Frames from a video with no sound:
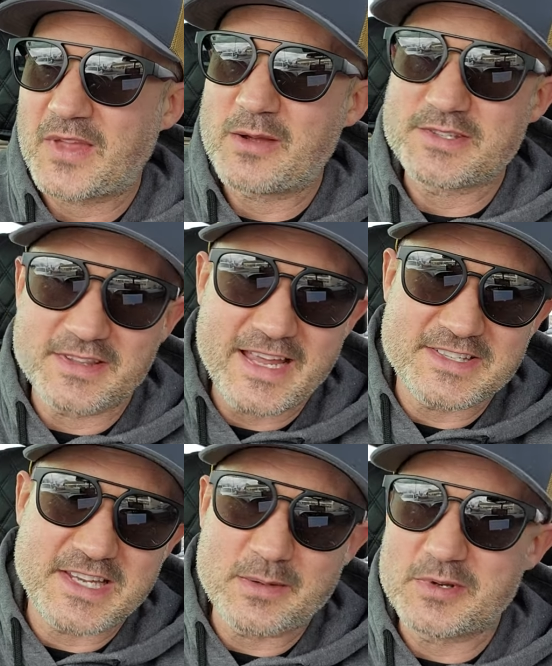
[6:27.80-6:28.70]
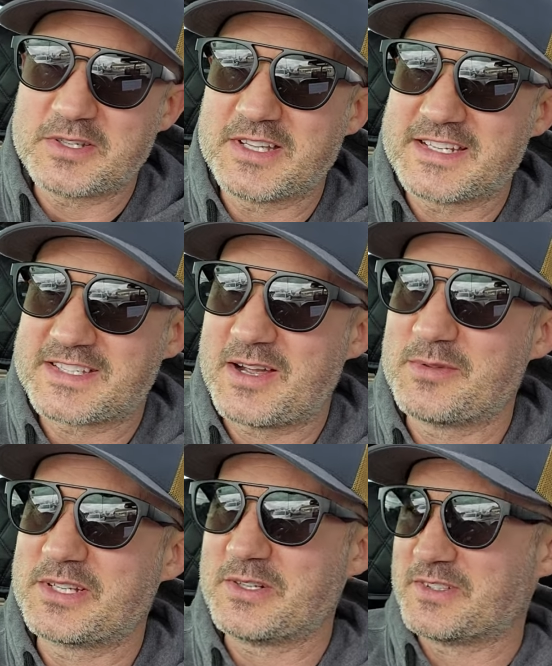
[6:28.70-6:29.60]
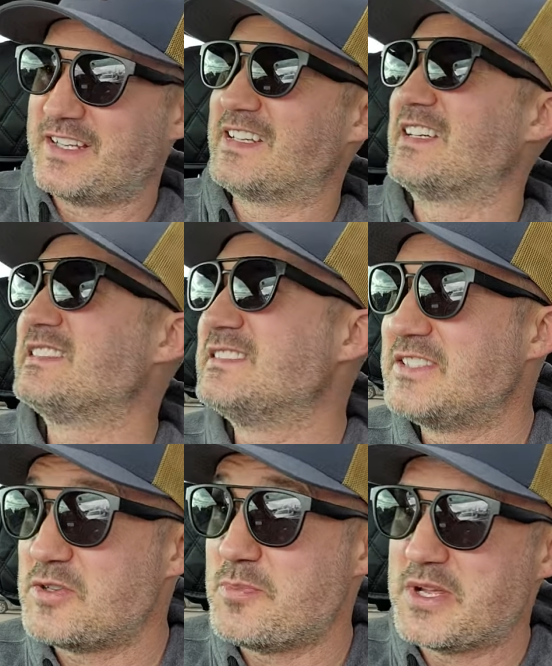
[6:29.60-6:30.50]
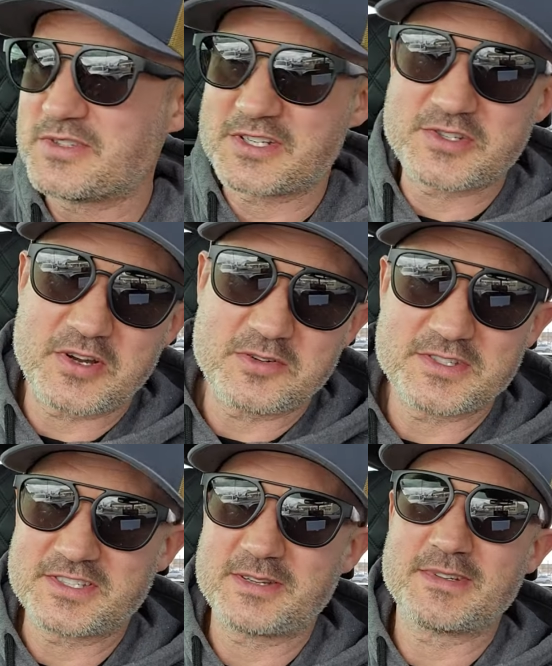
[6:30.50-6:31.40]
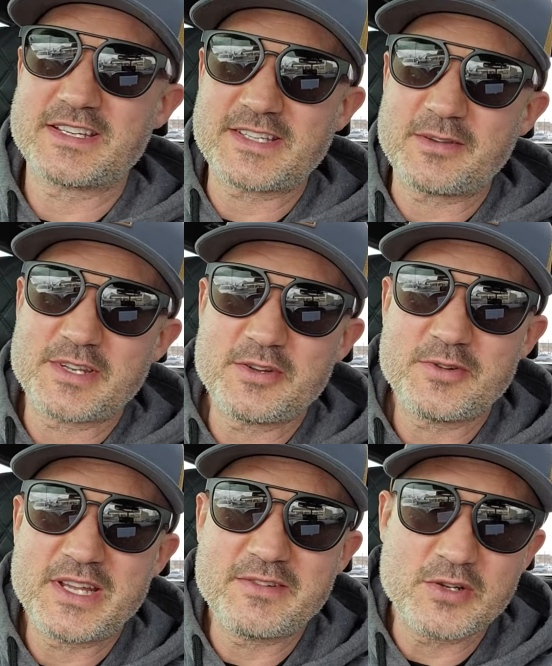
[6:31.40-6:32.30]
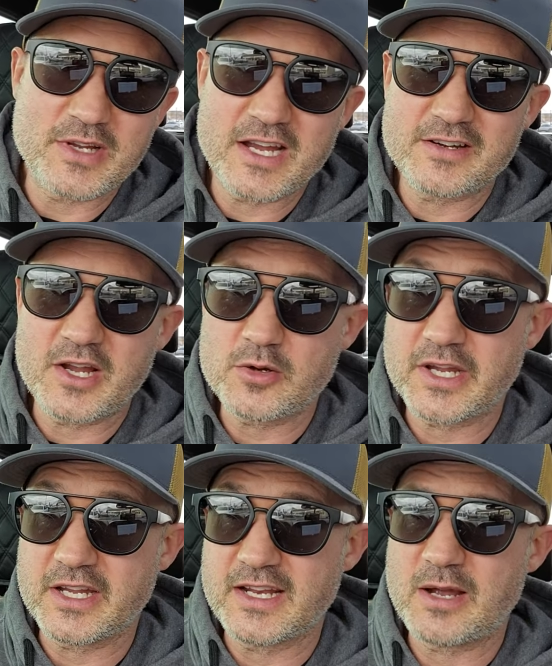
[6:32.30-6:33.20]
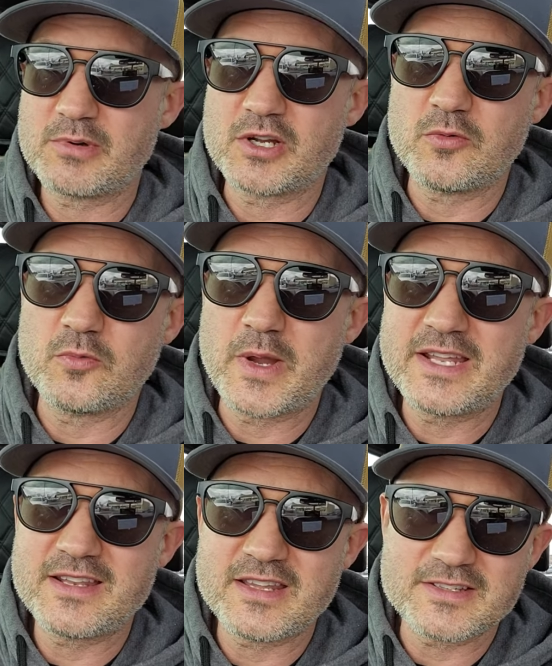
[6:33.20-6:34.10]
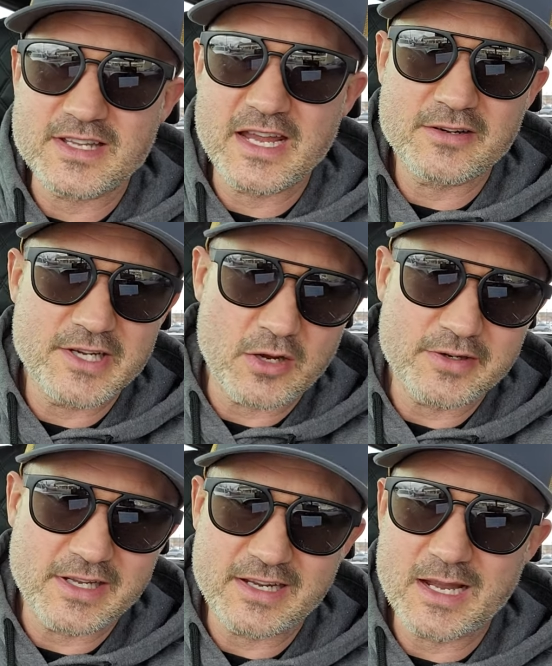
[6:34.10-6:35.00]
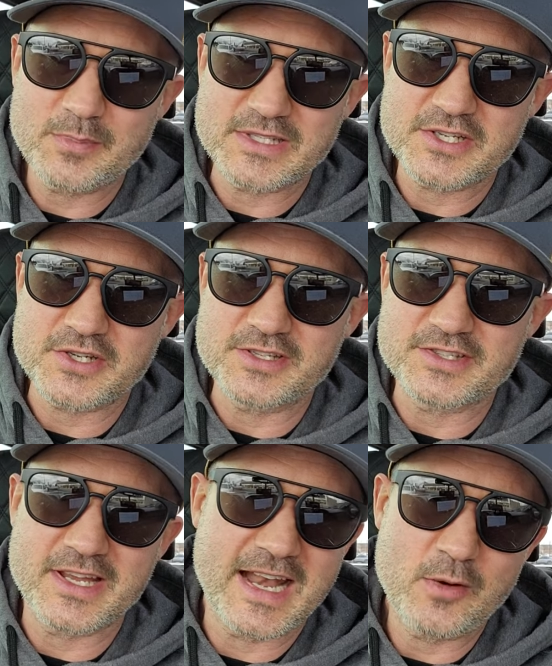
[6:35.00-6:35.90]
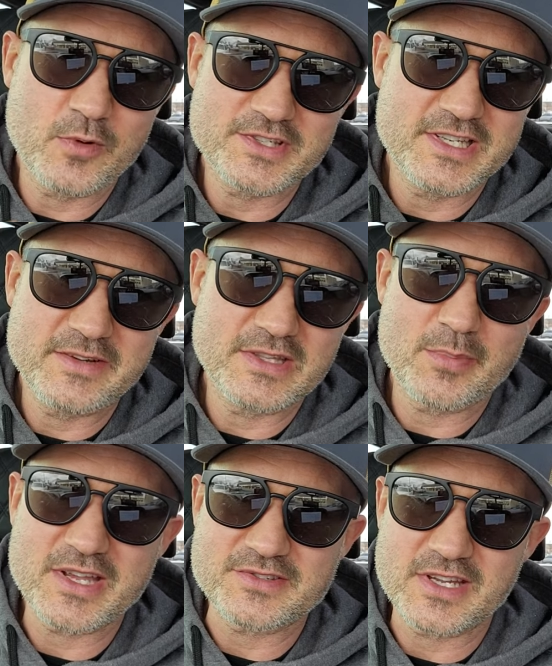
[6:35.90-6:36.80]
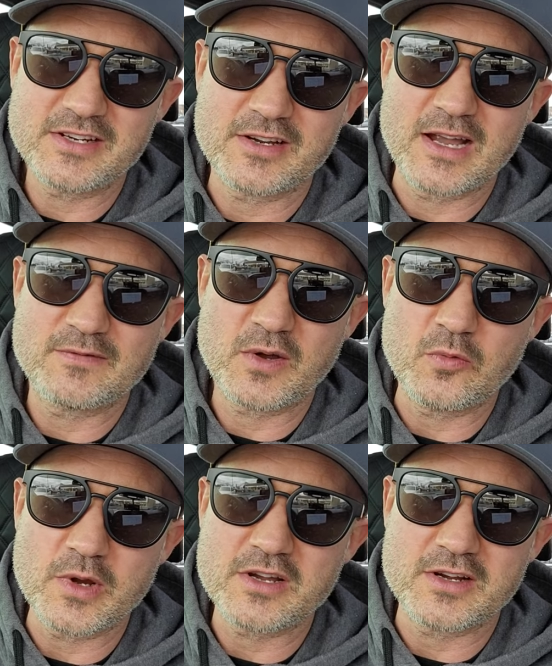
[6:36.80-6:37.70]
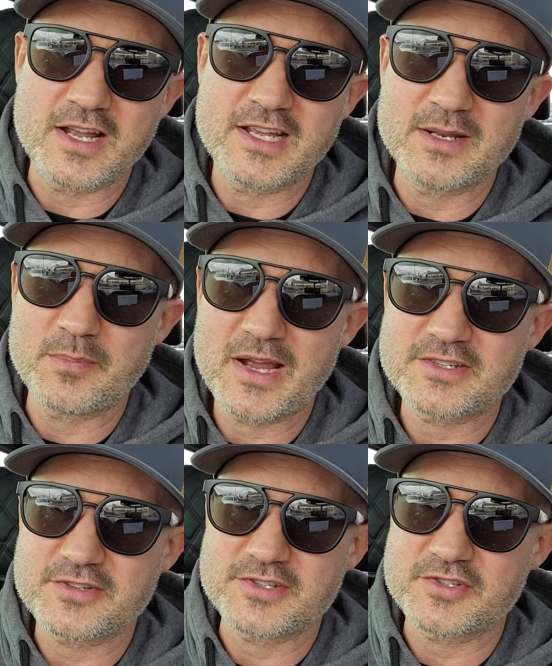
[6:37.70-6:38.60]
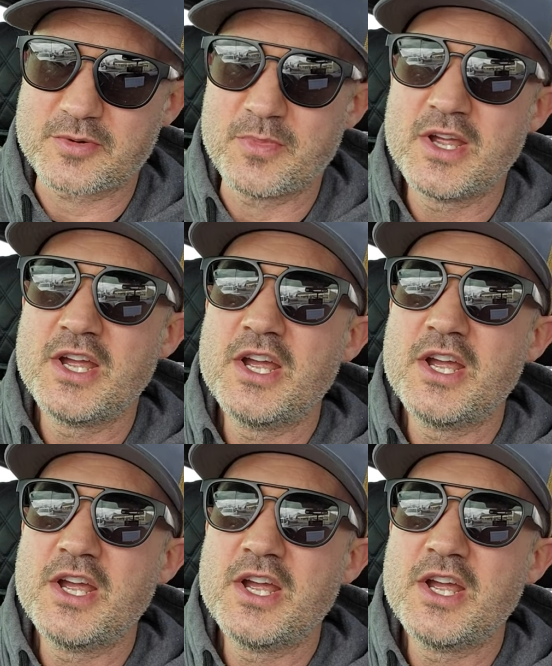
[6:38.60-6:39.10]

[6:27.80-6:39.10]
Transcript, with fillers: I was landscaping all day, so I would go like do music shows, and sometimes I would do even do karaoke, and I would go win these karaoke competitions, and I wasn't even the best singer. I felt weird. I had imposter syndrome,